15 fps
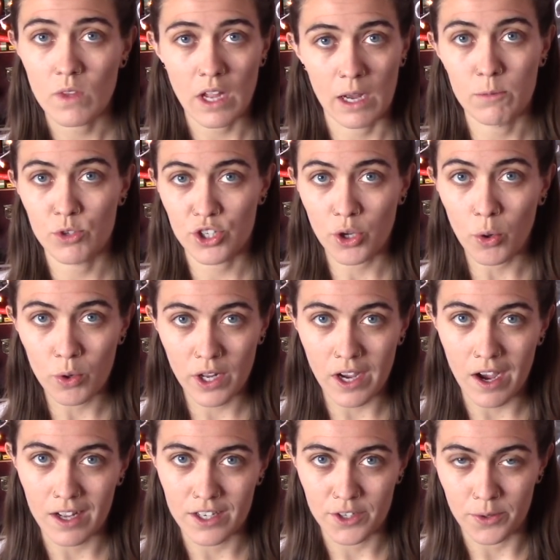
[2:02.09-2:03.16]
I'm just holding
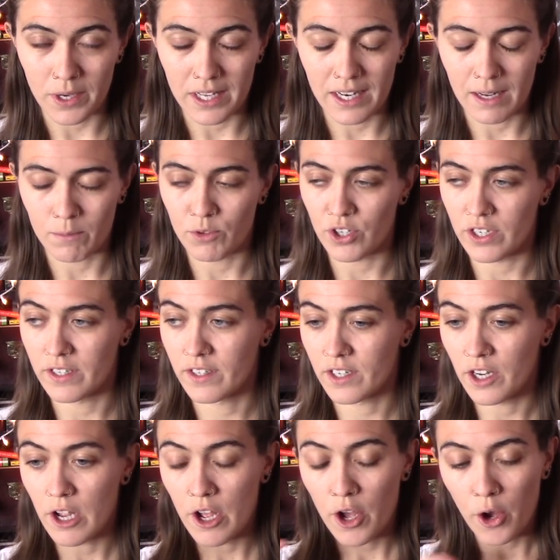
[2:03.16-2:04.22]
on to it. I'm
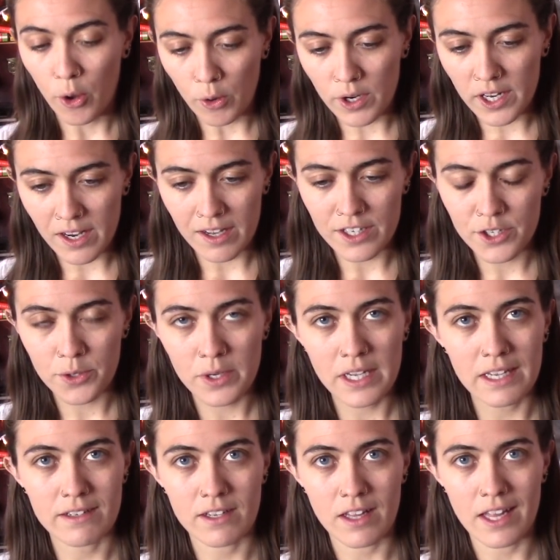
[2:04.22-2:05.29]
just holding on to it
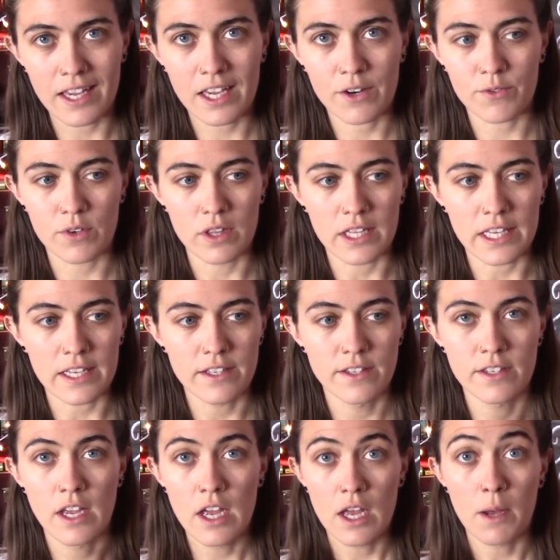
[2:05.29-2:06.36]
until I can
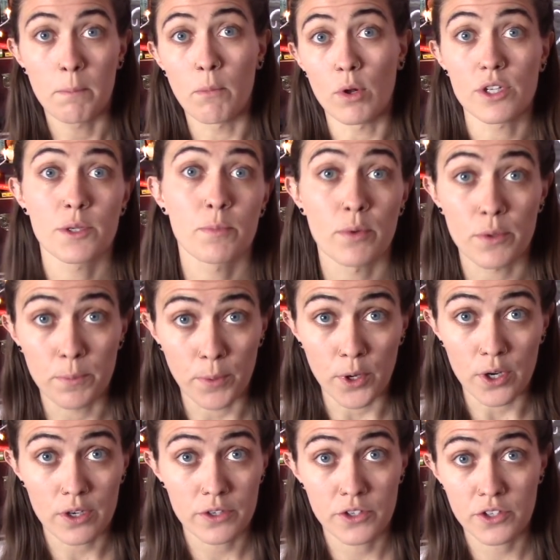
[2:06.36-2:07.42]
release multiple
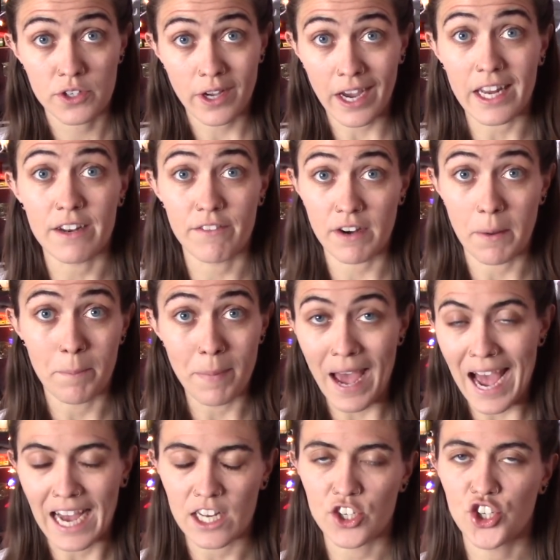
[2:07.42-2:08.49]
books kind of in a
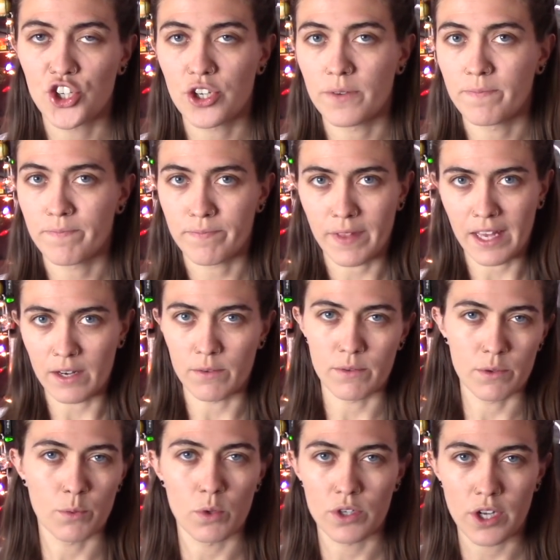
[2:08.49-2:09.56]
batch. And
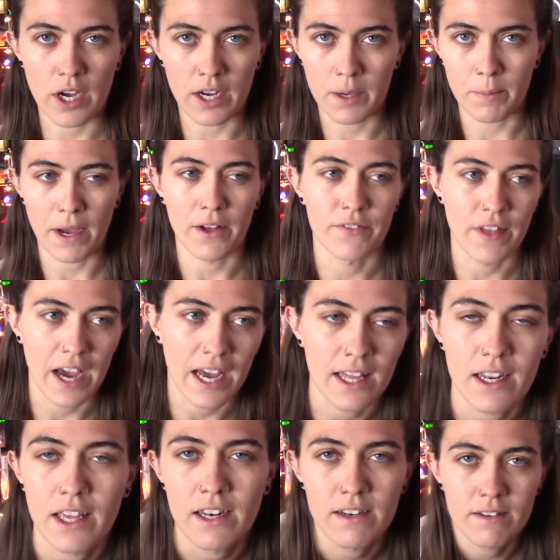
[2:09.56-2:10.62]
we'll talk about
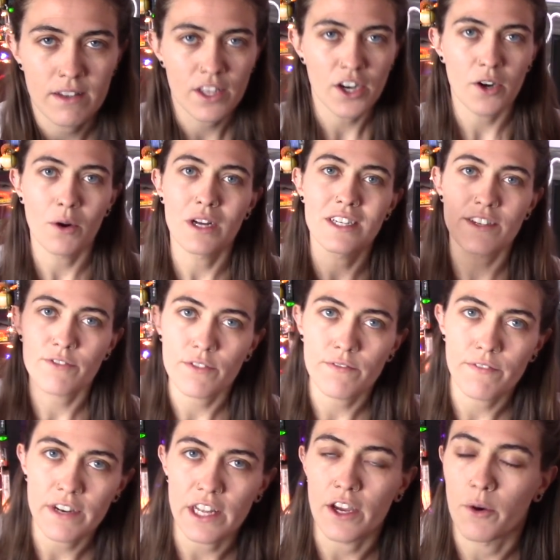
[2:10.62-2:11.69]
that in, you know, a different
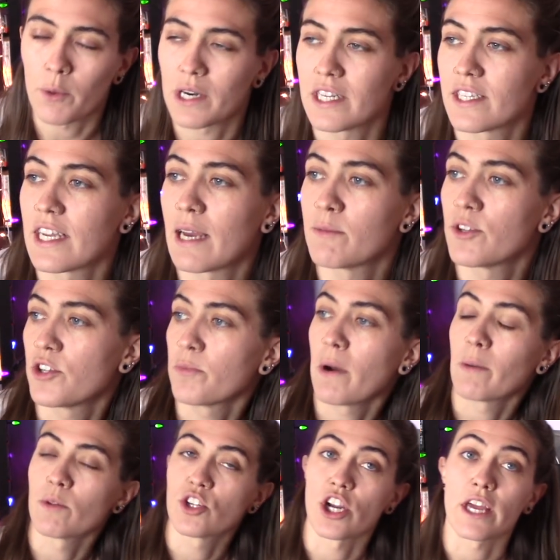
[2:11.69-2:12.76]
video when it's time to do
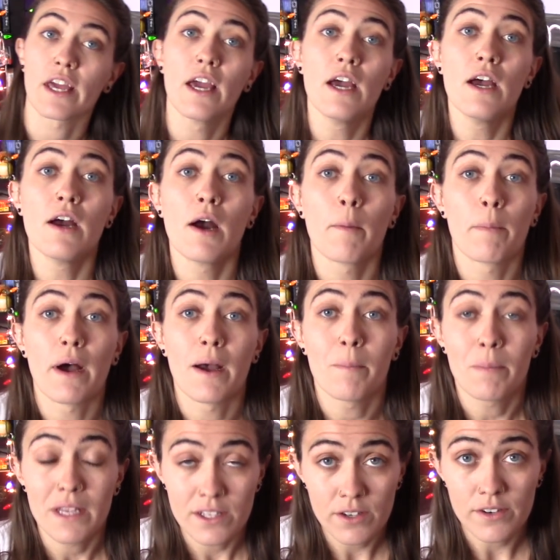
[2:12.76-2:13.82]
publishing. But
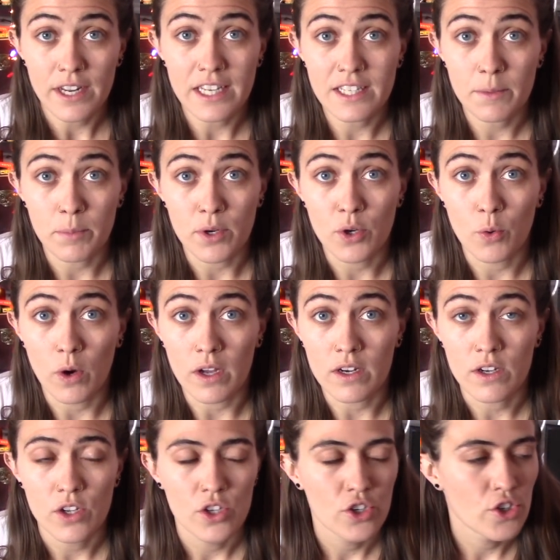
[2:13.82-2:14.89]
Pistol Daisy Book
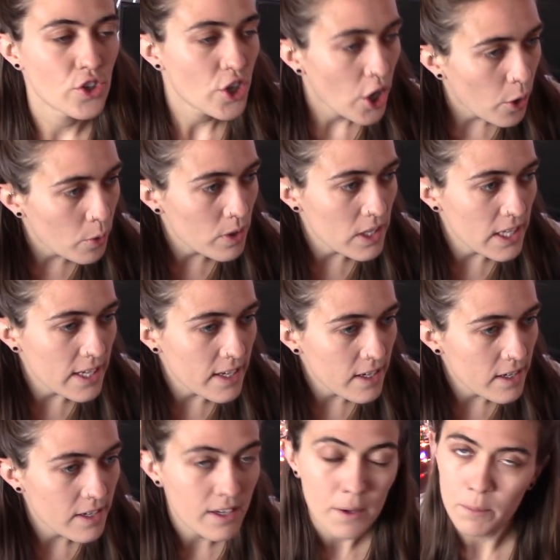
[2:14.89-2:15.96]
1,
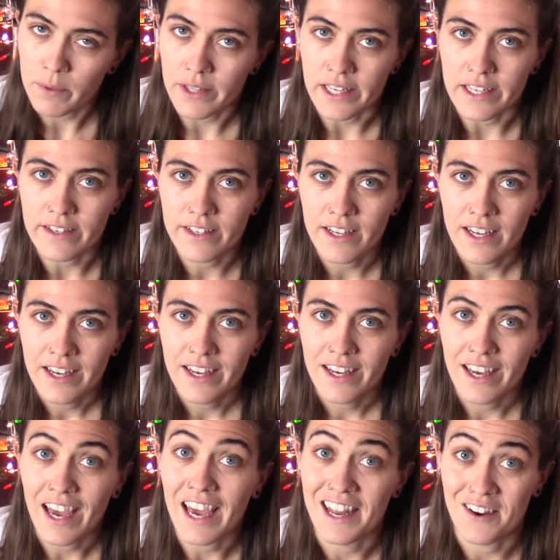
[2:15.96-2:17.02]
totally complete.
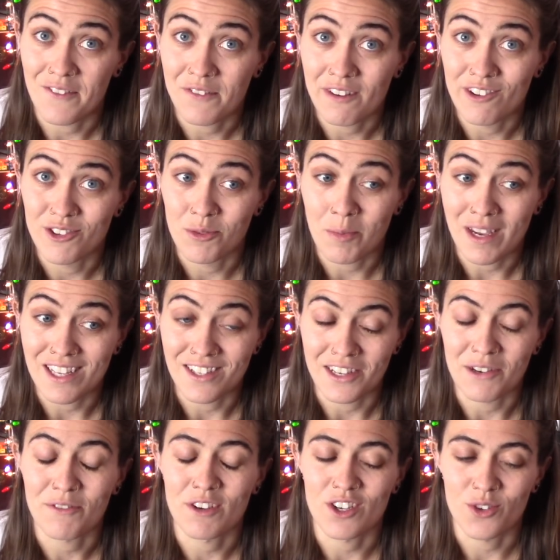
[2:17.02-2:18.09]
And it feels amazing.
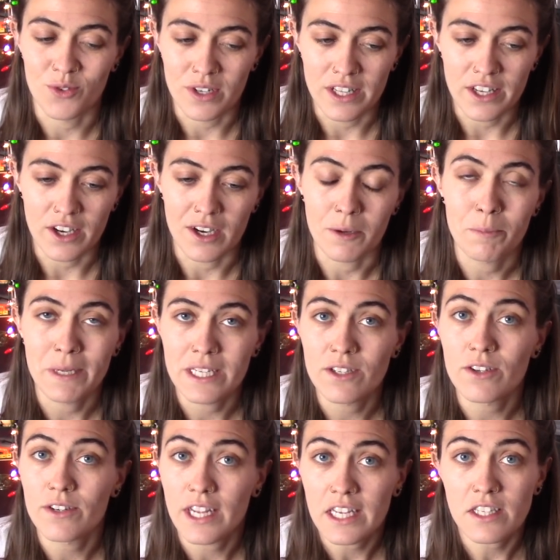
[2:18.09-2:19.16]
It feels really good.
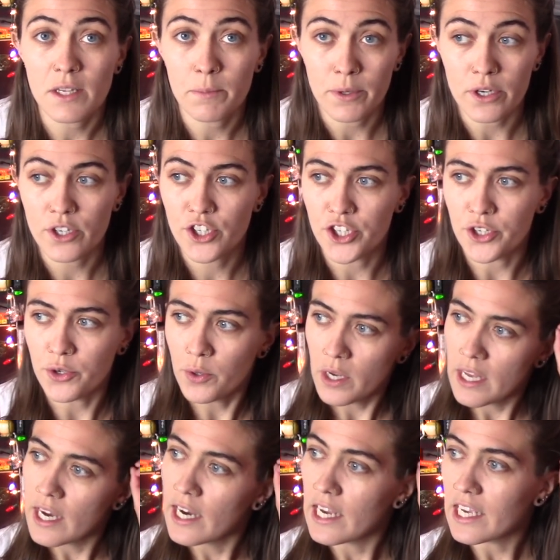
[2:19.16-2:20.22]
Pistol Daisy Book 2
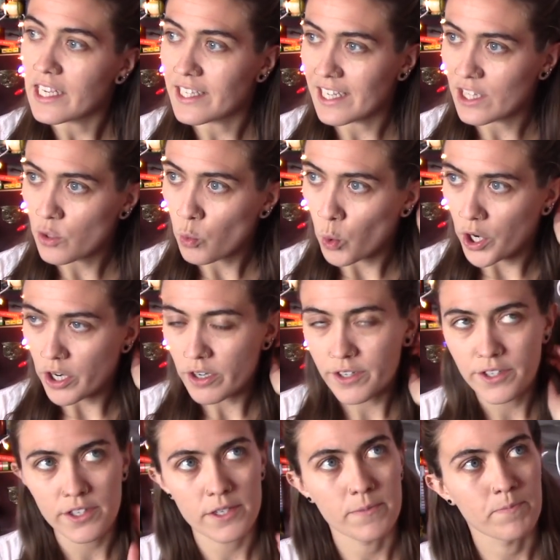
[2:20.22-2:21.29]
is in the
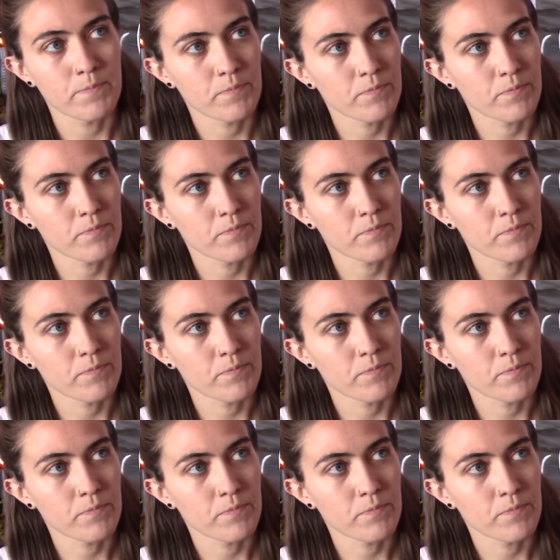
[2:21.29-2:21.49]
works.